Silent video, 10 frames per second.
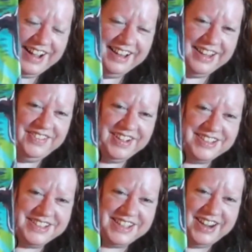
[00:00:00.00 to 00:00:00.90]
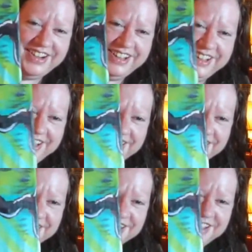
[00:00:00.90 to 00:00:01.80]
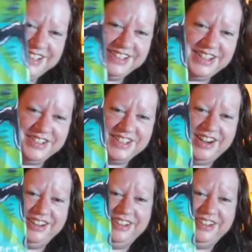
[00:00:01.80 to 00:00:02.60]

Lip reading: I love how scary he is. He's so scary